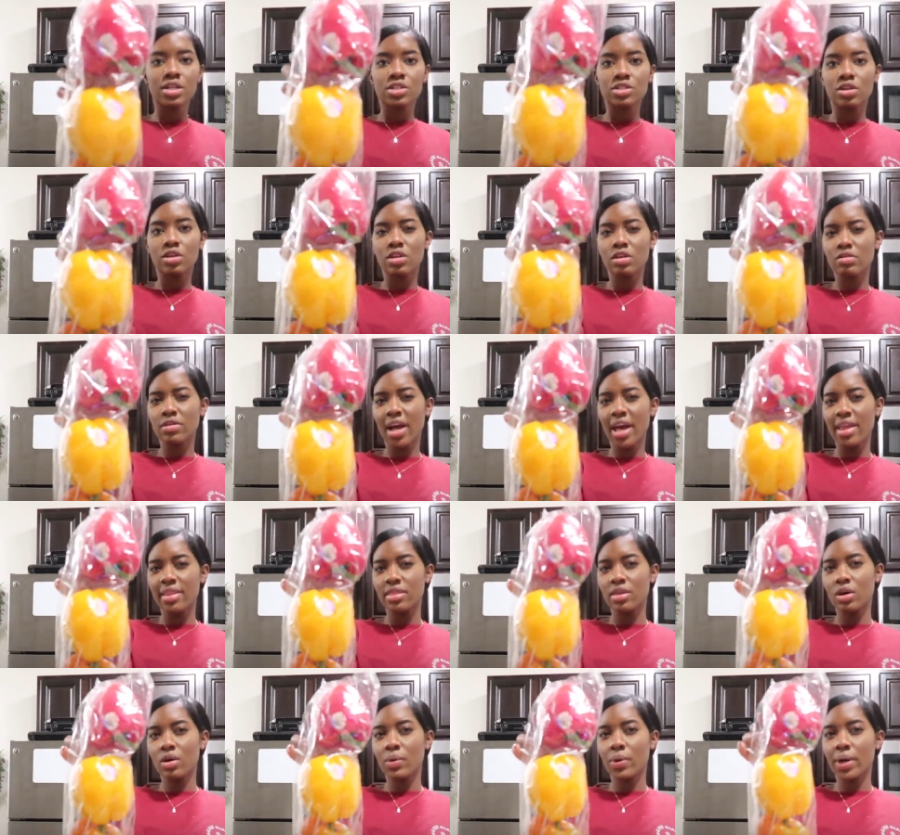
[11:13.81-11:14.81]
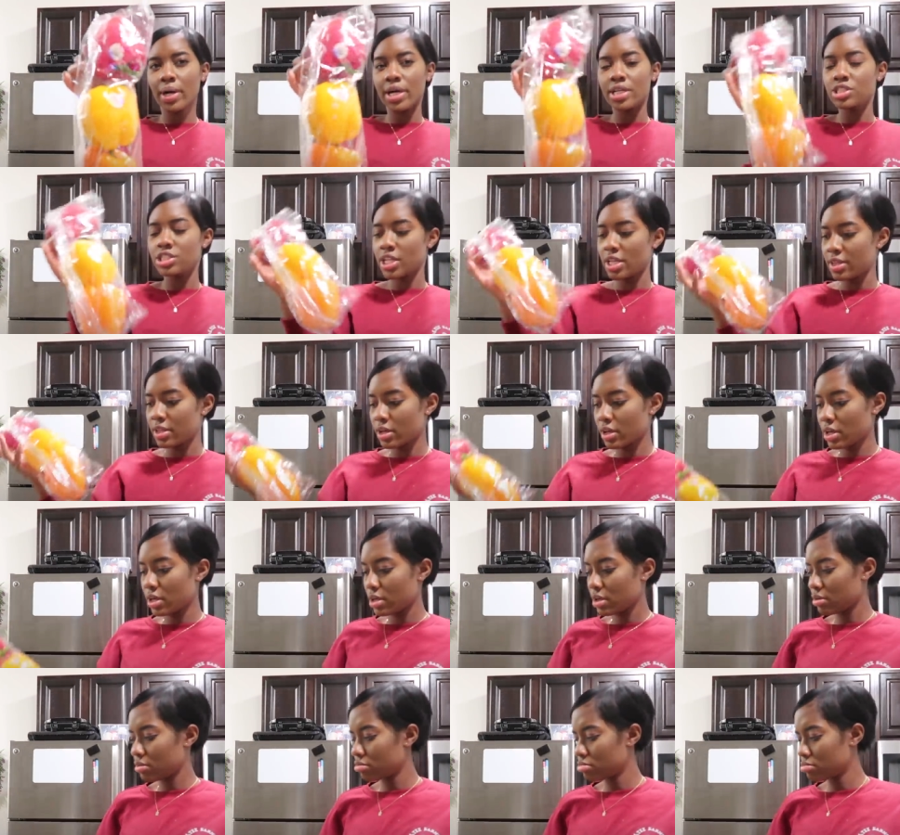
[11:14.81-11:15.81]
So the red, the orange, and the